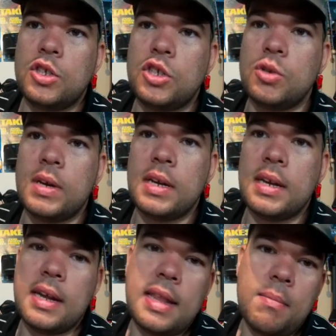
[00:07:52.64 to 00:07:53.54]
do we
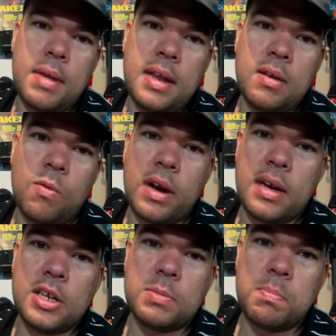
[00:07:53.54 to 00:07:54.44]
need that many? One in
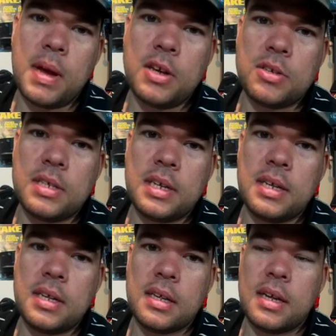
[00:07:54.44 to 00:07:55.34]
each major
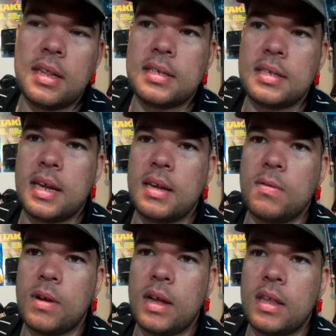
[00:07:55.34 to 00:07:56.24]
city in the state
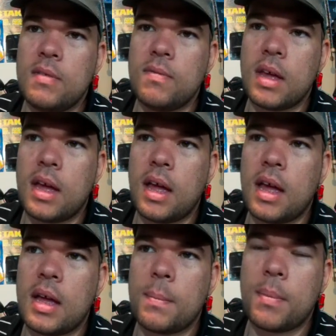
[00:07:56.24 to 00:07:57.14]
where I live?
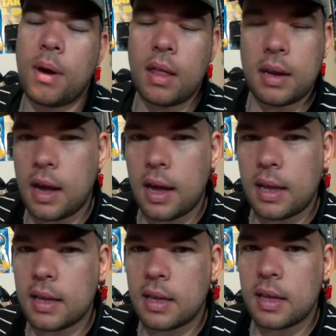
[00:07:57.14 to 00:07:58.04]
Probably not.
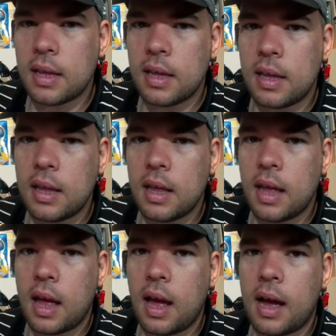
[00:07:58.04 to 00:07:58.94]

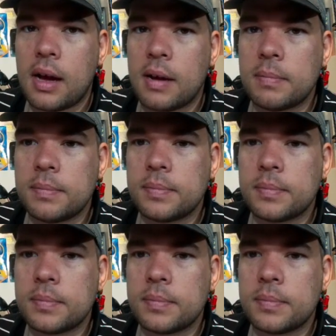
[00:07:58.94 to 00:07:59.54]
Um,